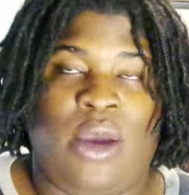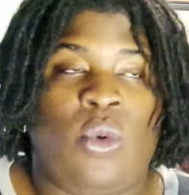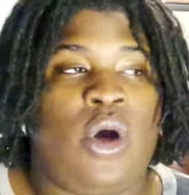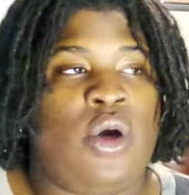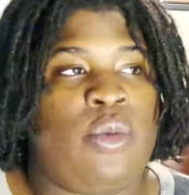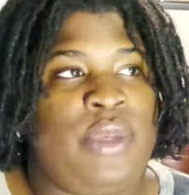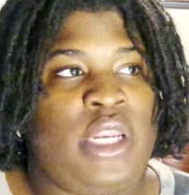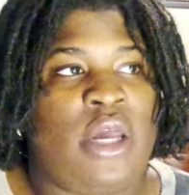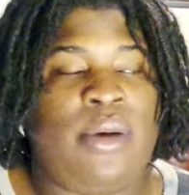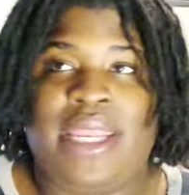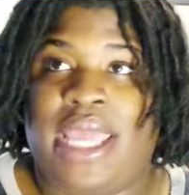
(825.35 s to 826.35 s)
well, you
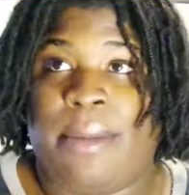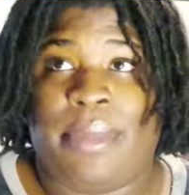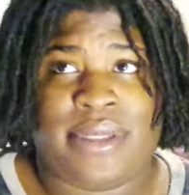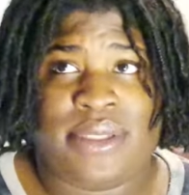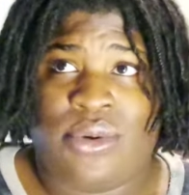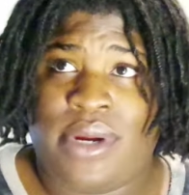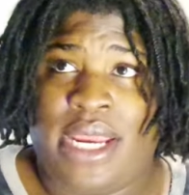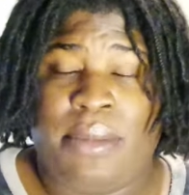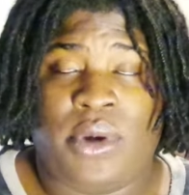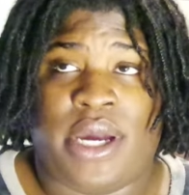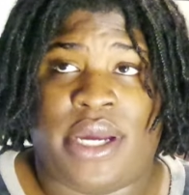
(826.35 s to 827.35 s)
know what? A person or an
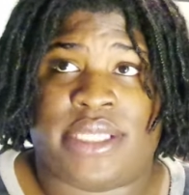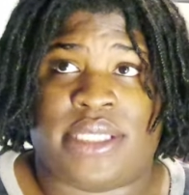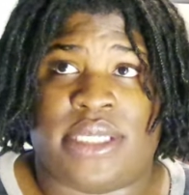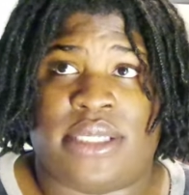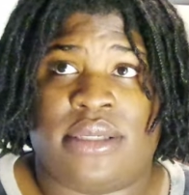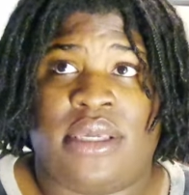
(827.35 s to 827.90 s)
animal, honestly.